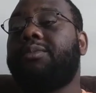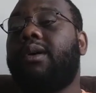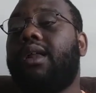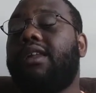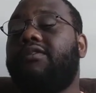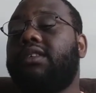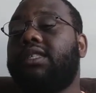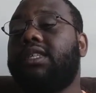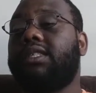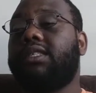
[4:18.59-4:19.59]
brought a lot of
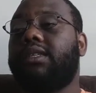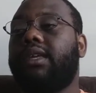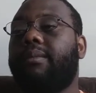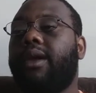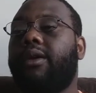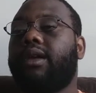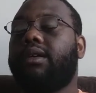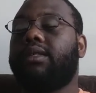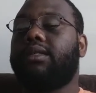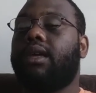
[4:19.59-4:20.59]
diseases to the
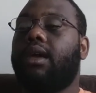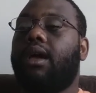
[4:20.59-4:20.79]
Americas.